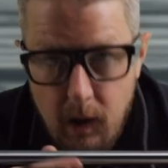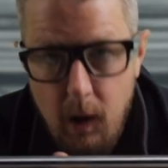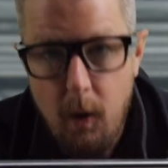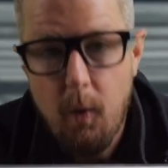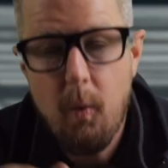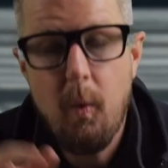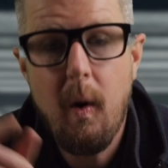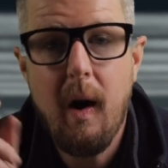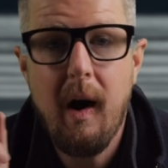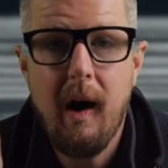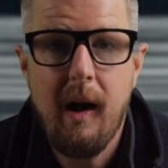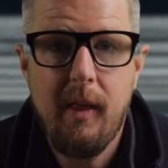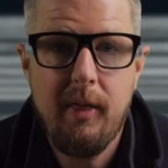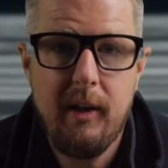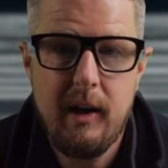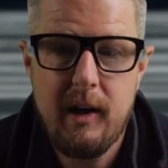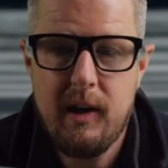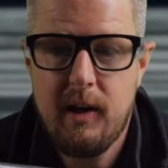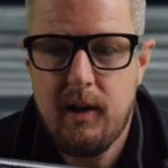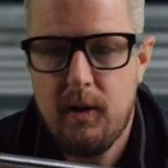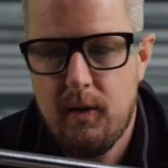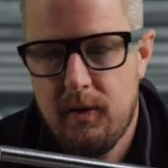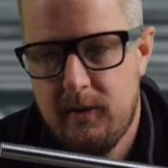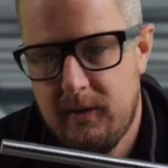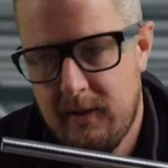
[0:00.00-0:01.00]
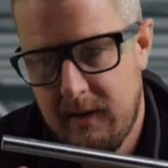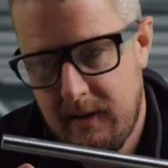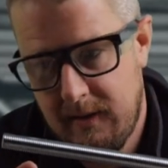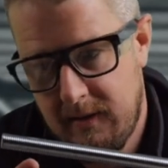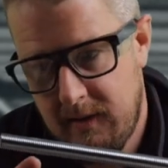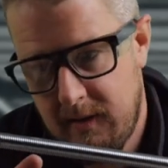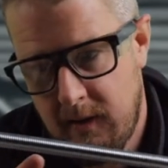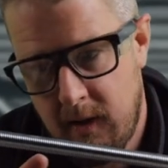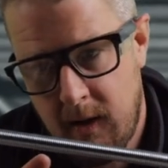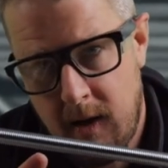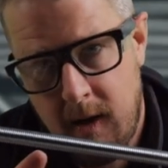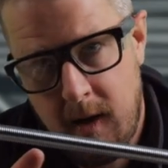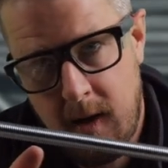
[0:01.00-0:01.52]
what other
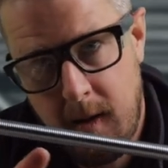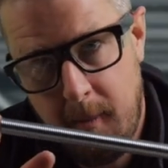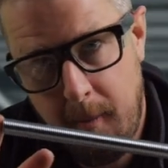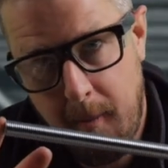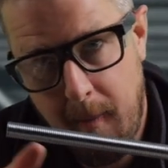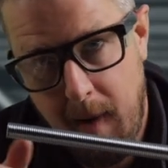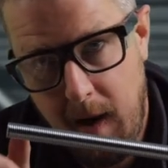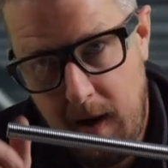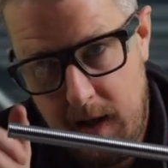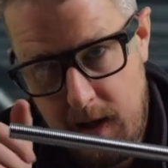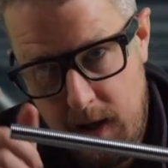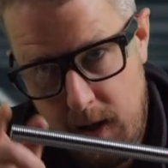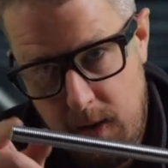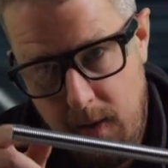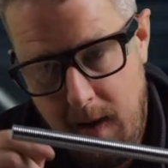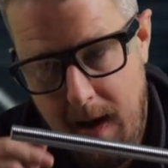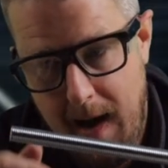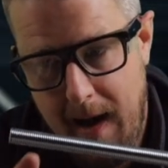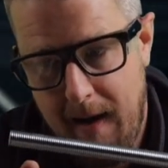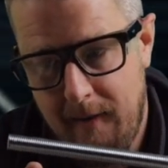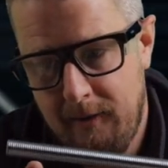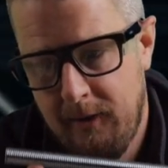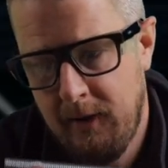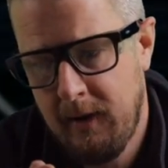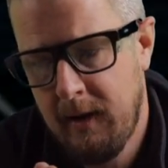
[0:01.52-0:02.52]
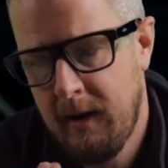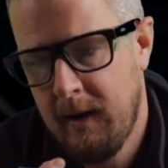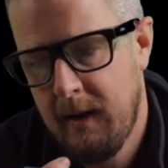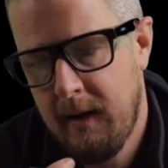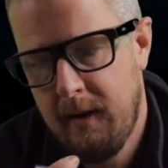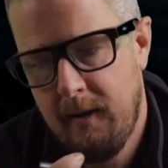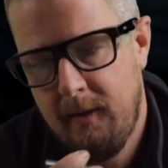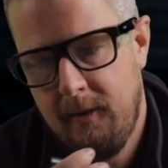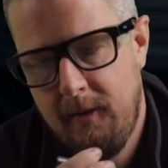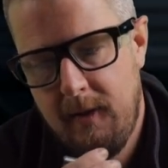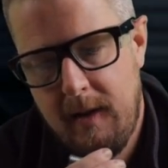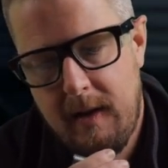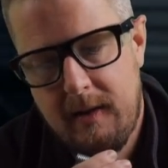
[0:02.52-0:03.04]
uses might you have
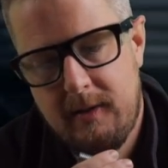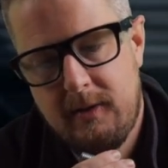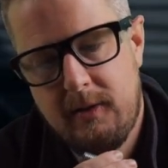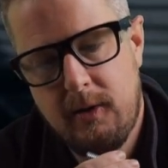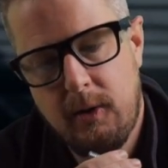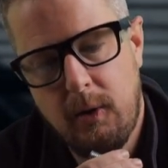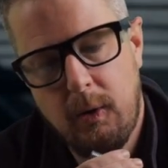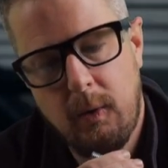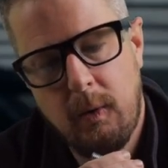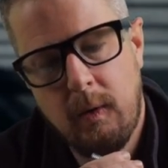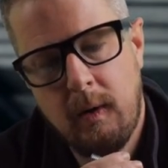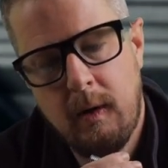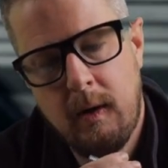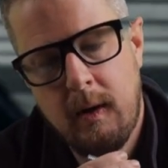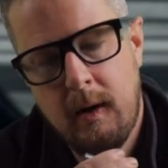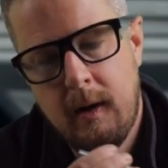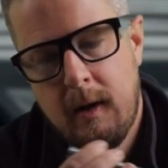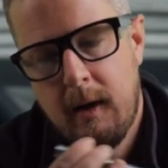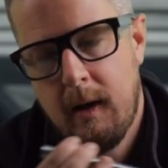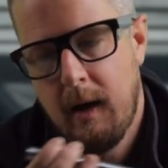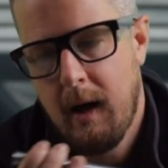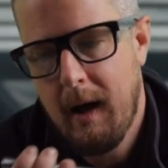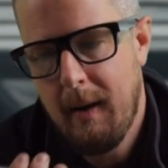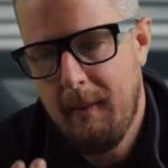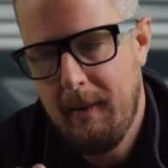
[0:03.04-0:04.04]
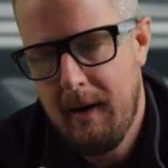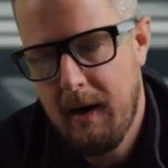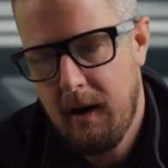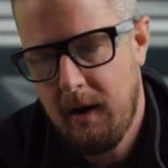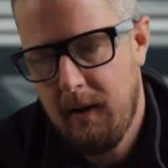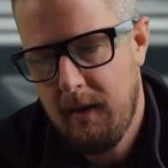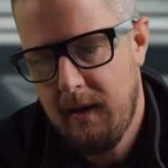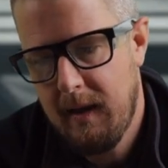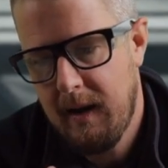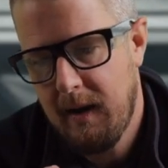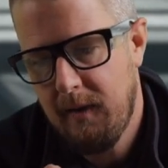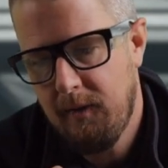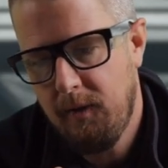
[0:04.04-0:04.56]
for this tool? I mean, I
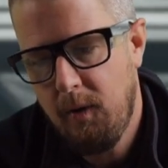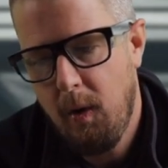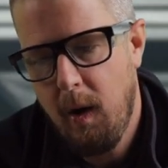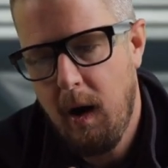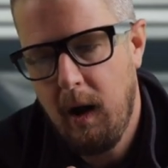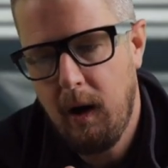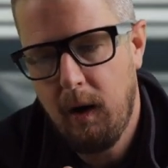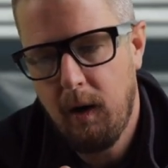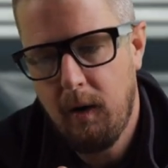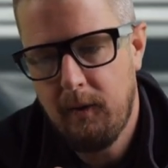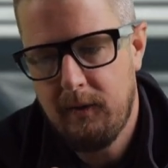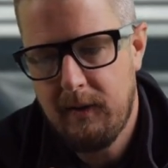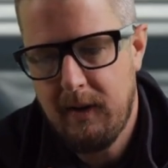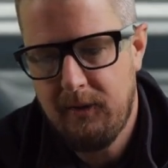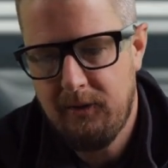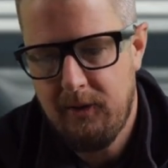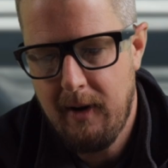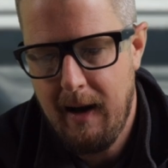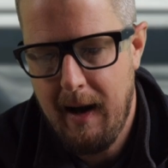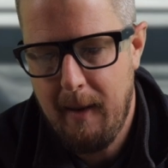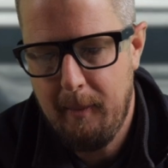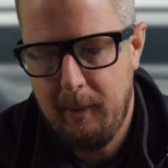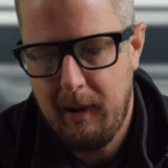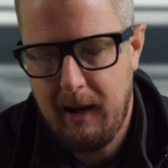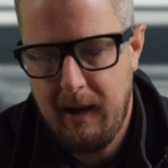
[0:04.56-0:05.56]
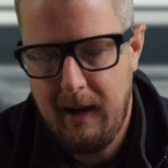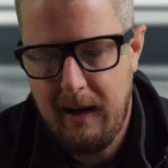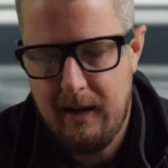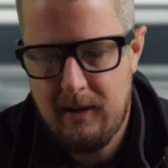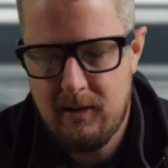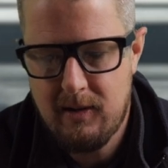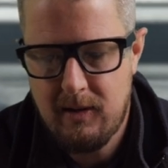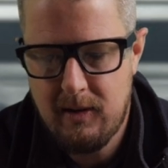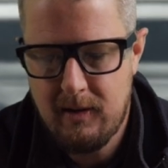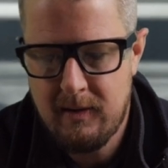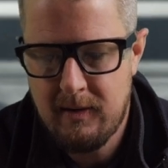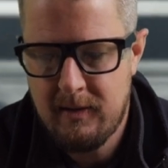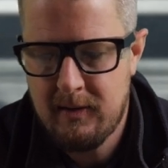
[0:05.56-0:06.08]
can think of quite a lot of different
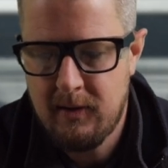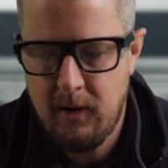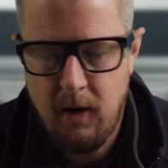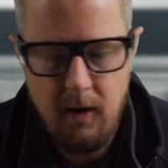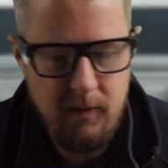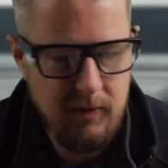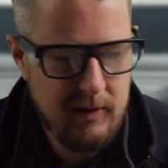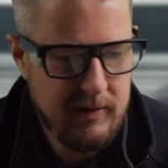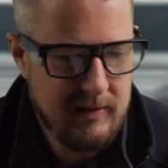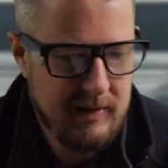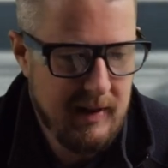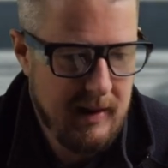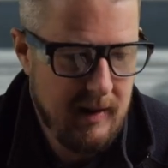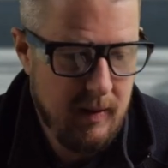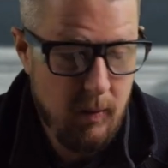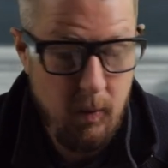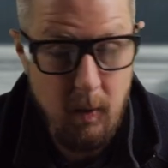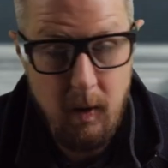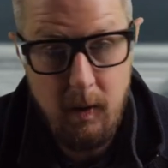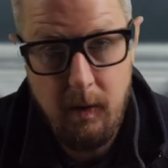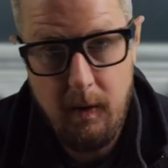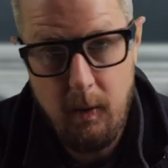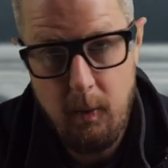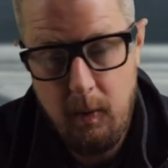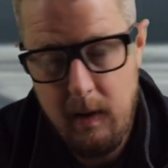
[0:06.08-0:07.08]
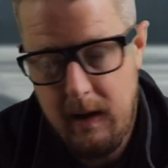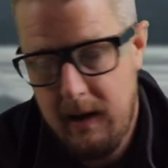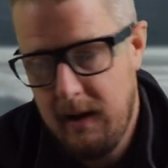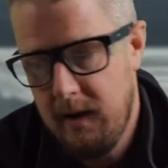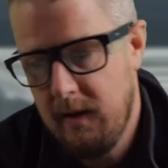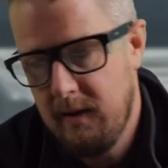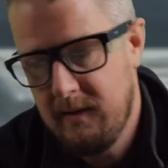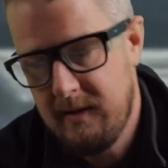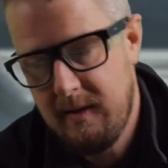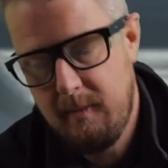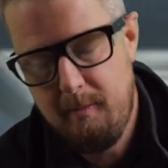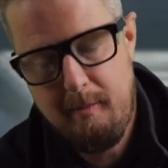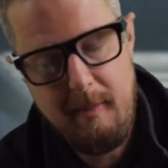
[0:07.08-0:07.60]
applications. Obviously, the one that we
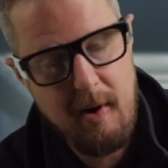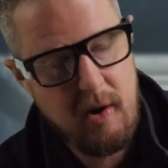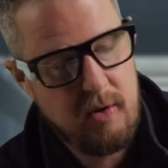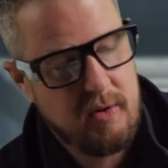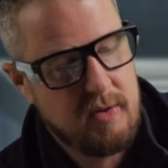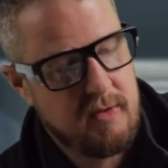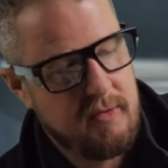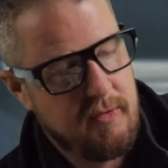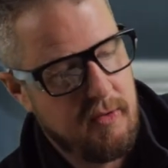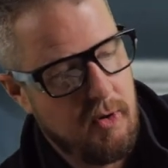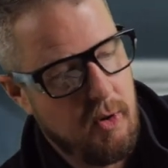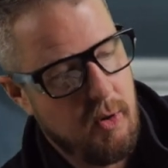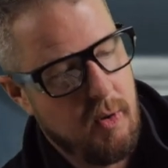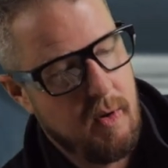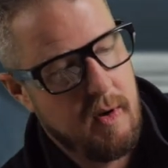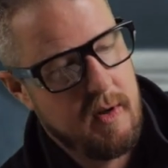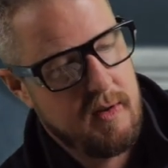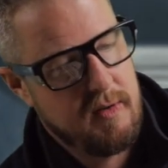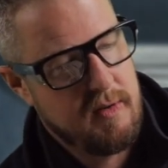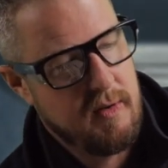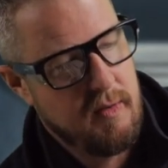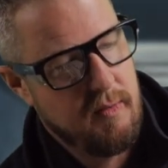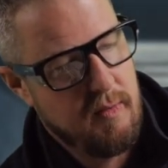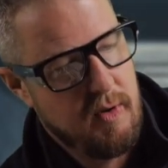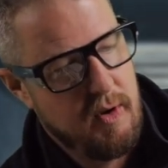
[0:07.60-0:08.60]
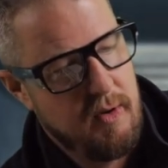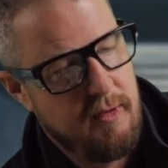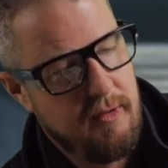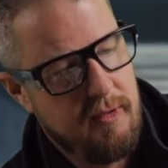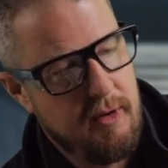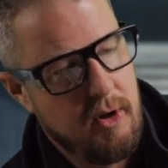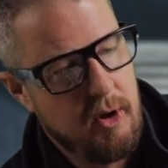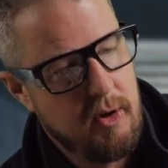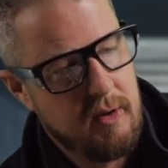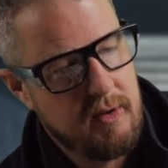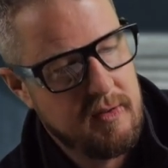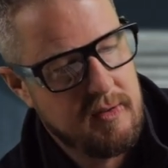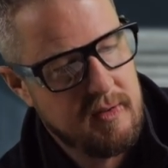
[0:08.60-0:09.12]
use it most for is the roof
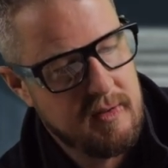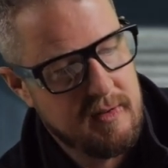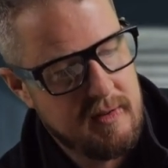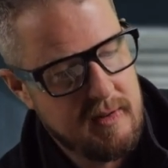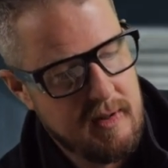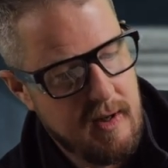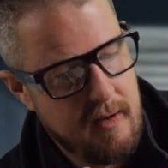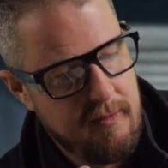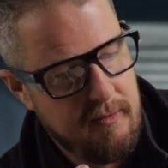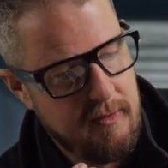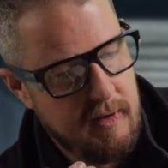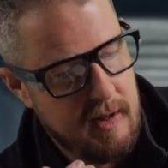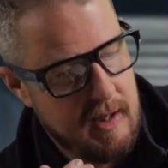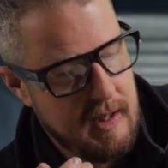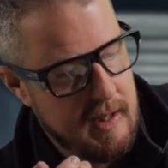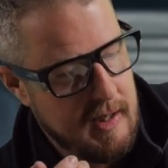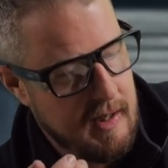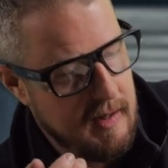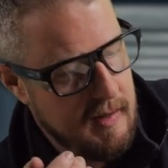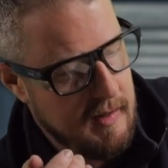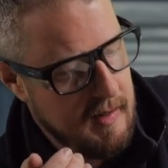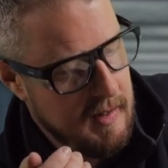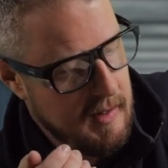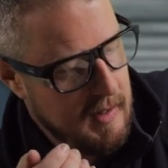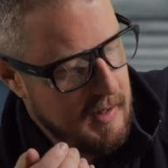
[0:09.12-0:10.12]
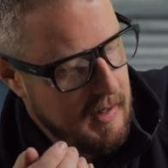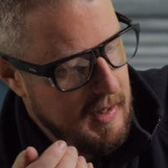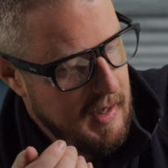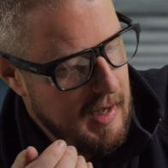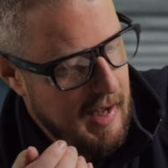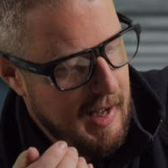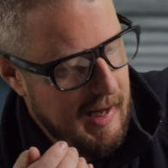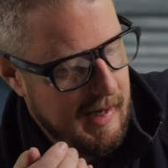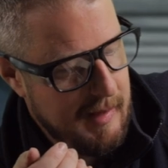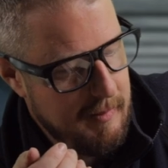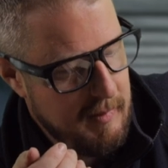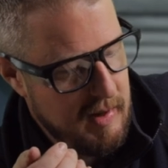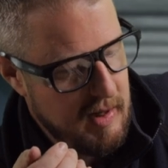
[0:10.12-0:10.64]
hooks and stuff, the
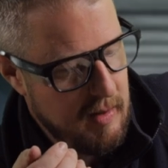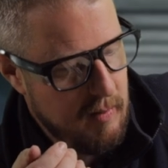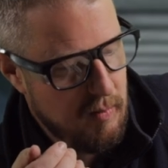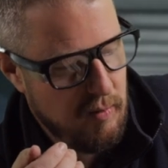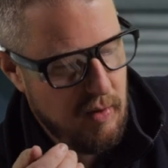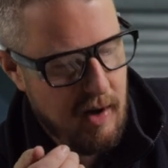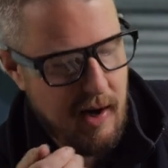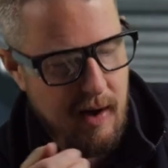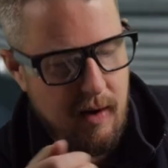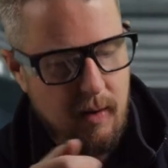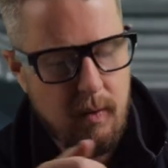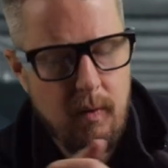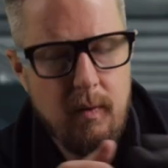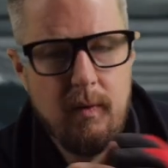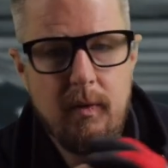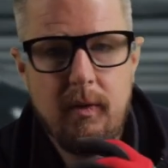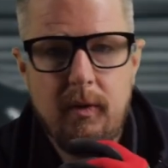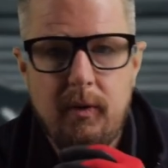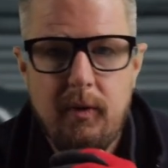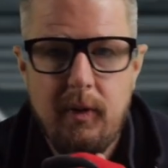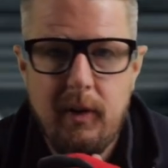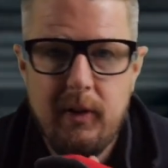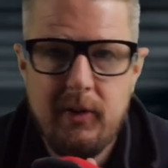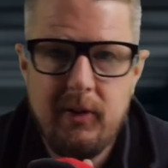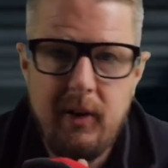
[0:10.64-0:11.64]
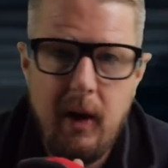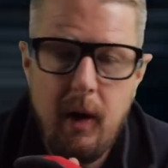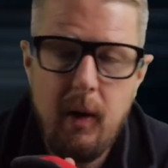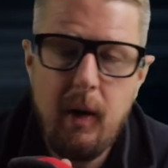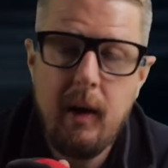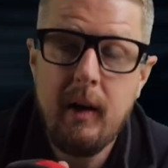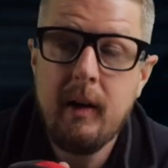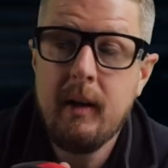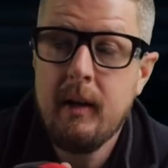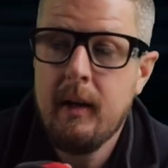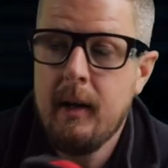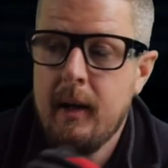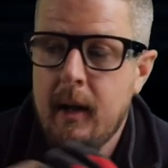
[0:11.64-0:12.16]
aluminium rail for the
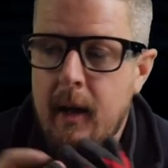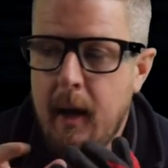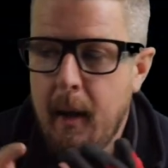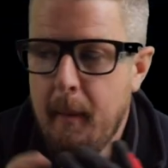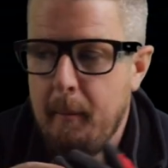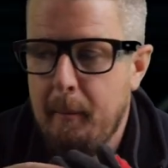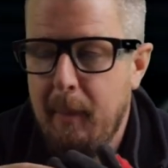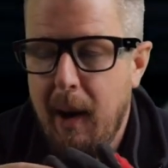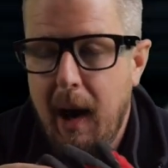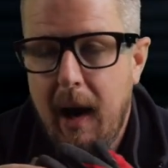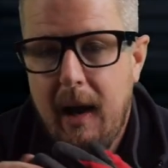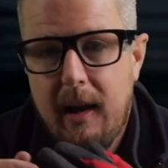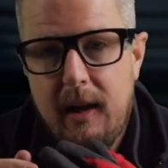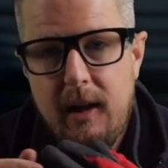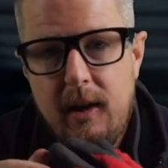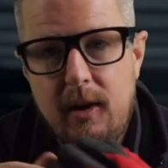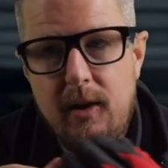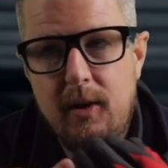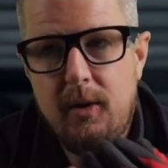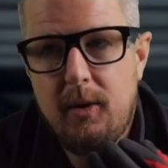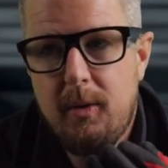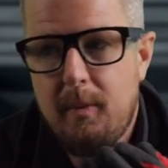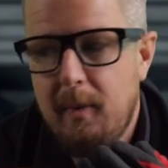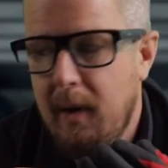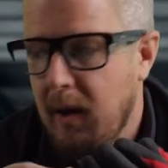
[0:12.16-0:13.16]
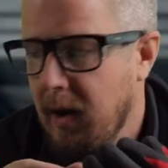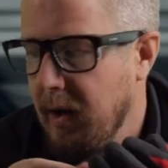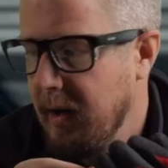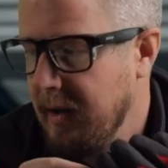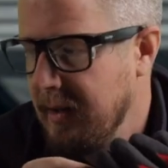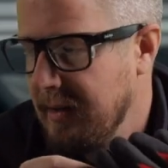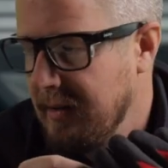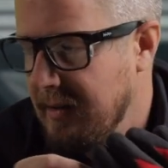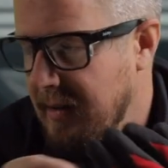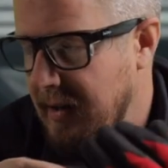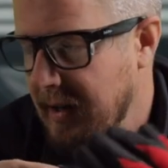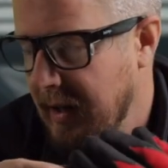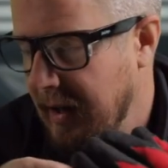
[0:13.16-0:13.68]
solar. But you
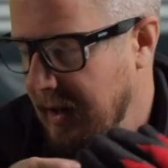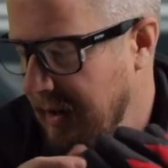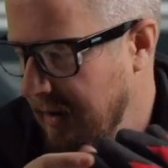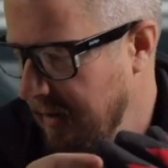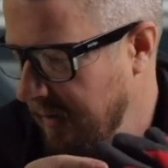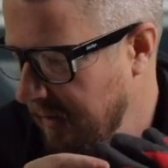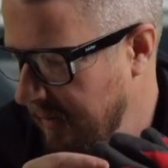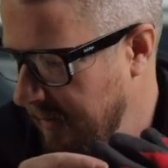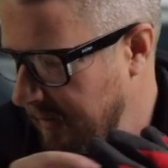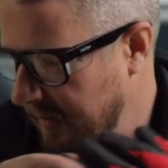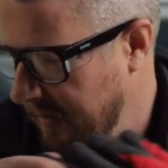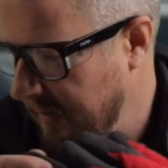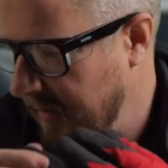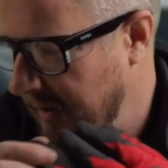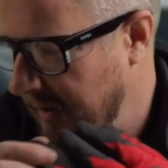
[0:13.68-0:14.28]
might think of